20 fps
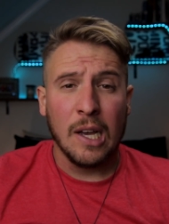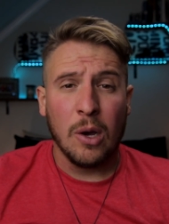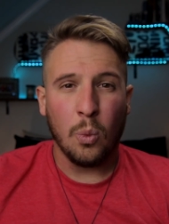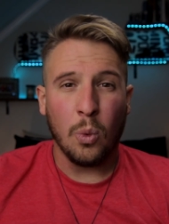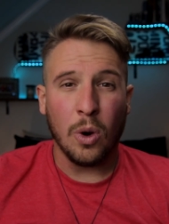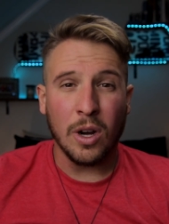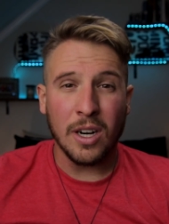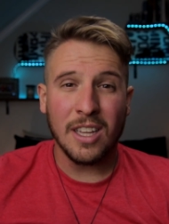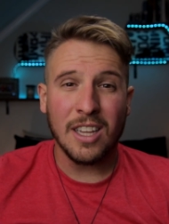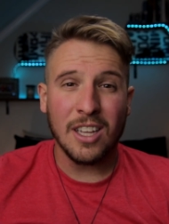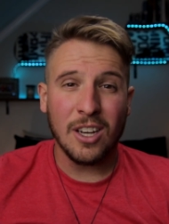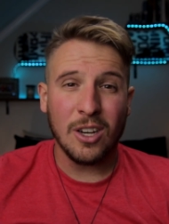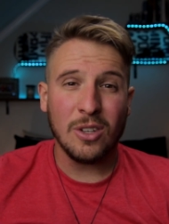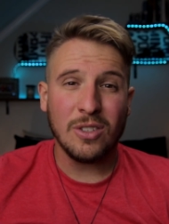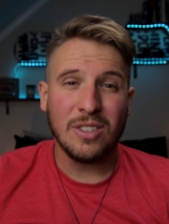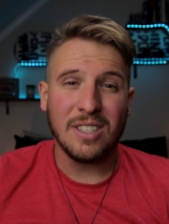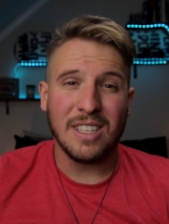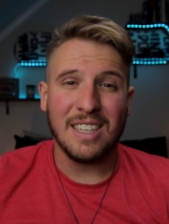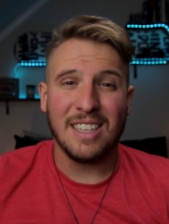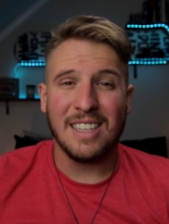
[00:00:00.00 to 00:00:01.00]
One of
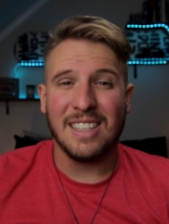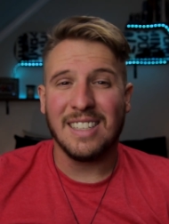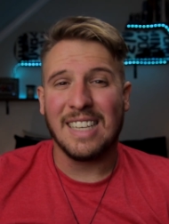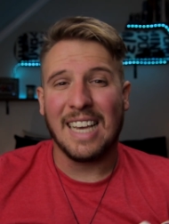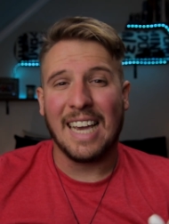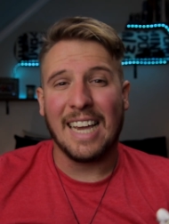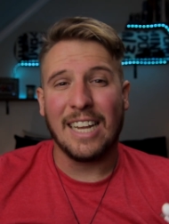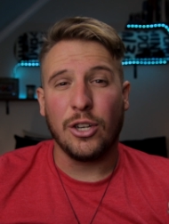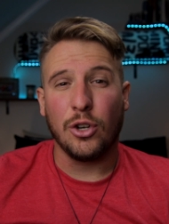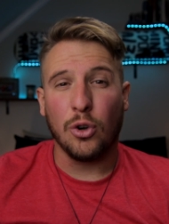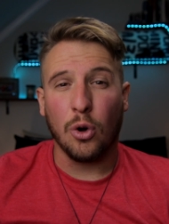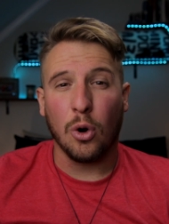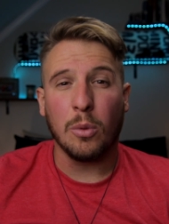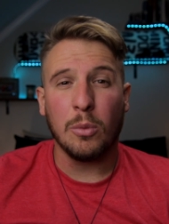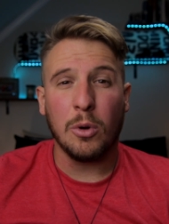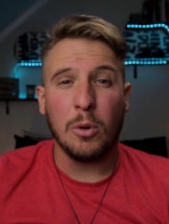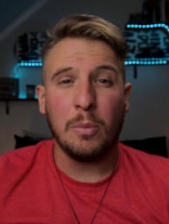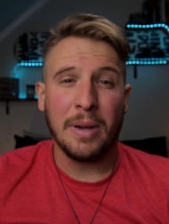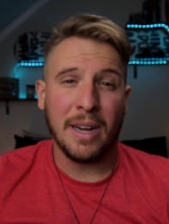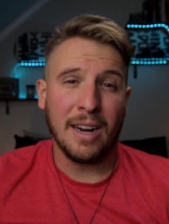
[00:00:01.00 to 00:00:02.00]
those is a
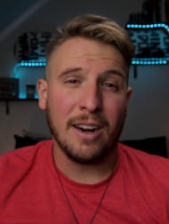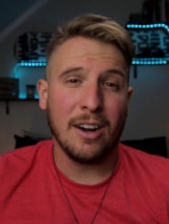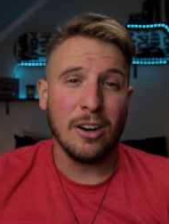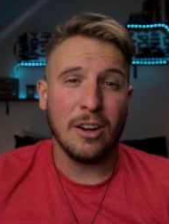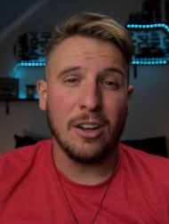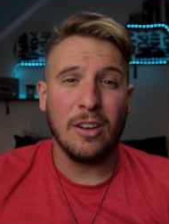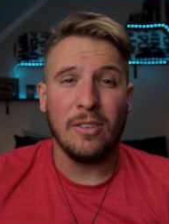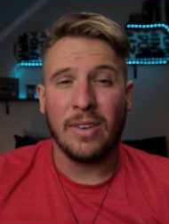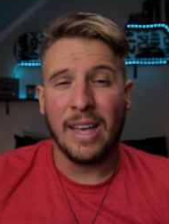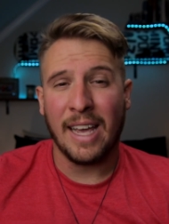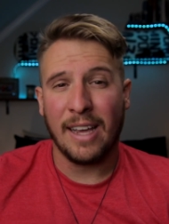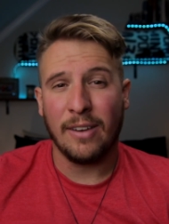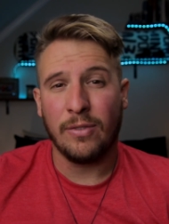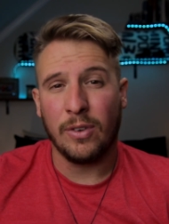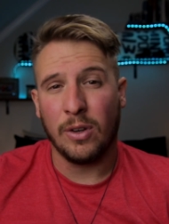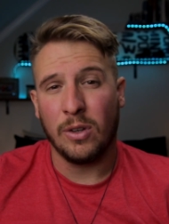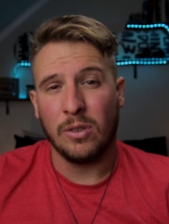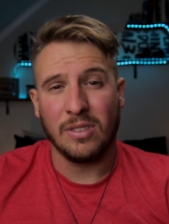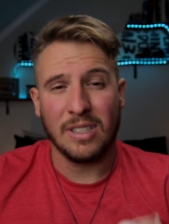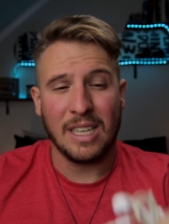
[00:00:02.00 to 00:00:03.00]
normal pair of
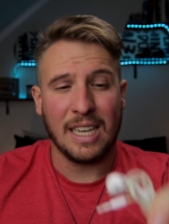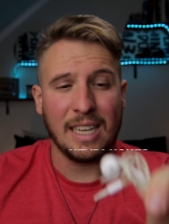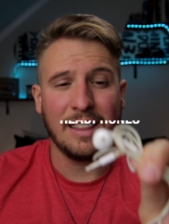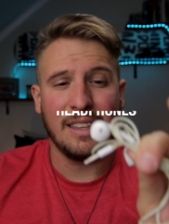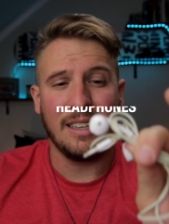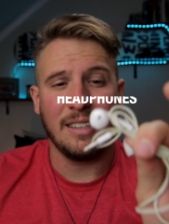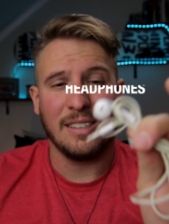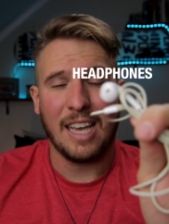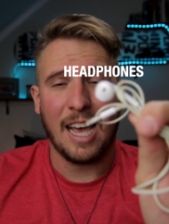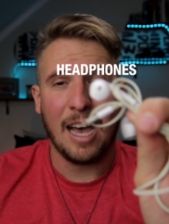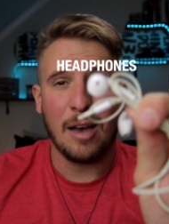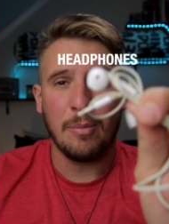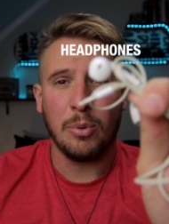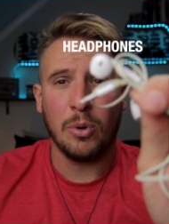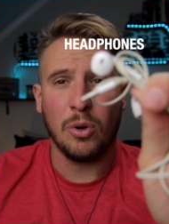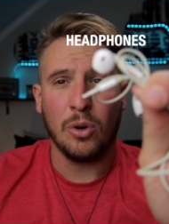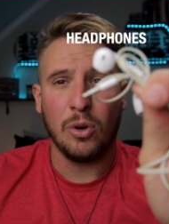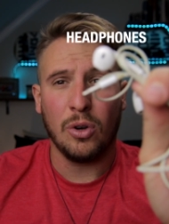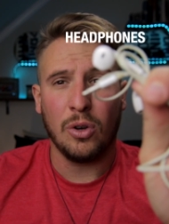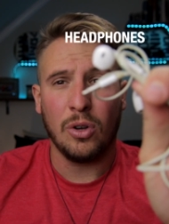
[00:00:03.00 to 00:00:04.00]
headphones, like these
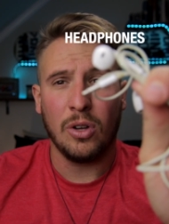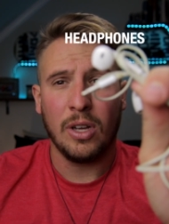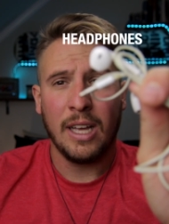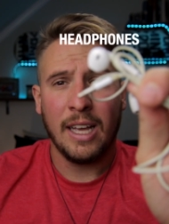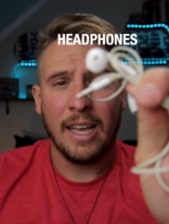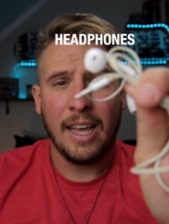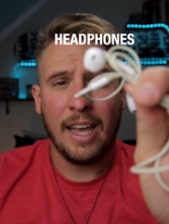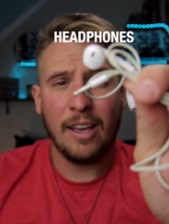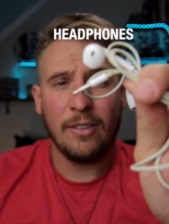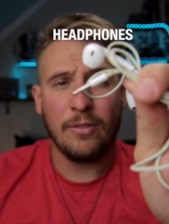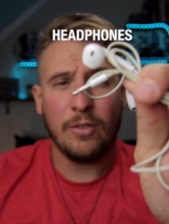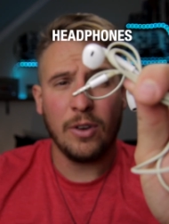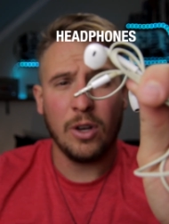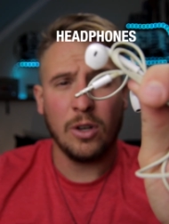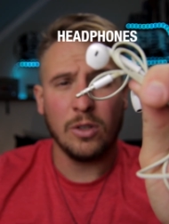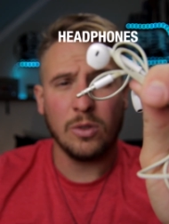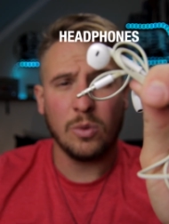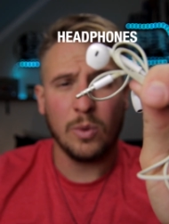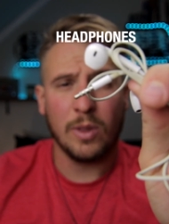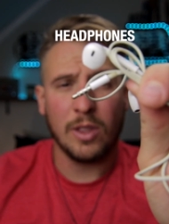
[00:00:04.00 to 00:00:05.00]
Apple
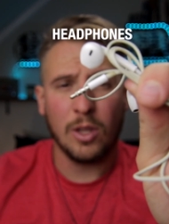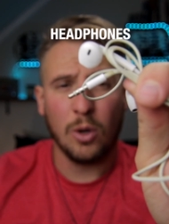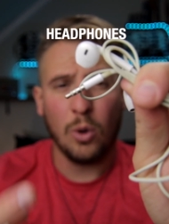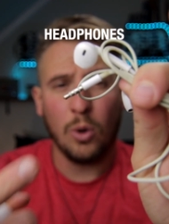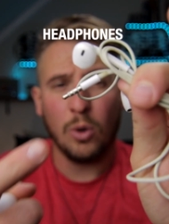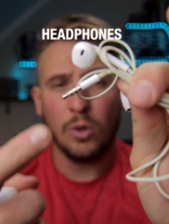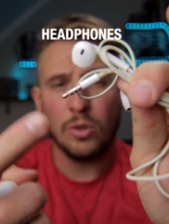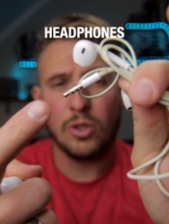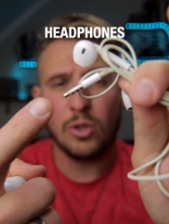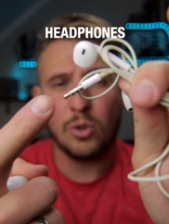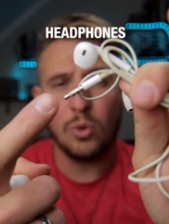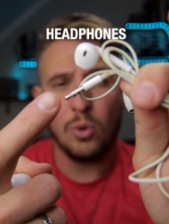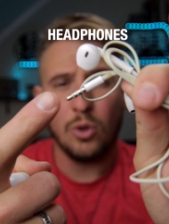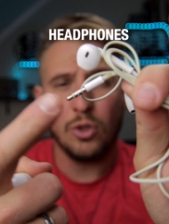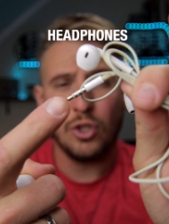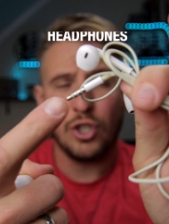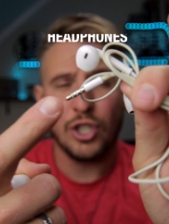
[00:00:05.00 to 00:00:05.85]
headphones with the old school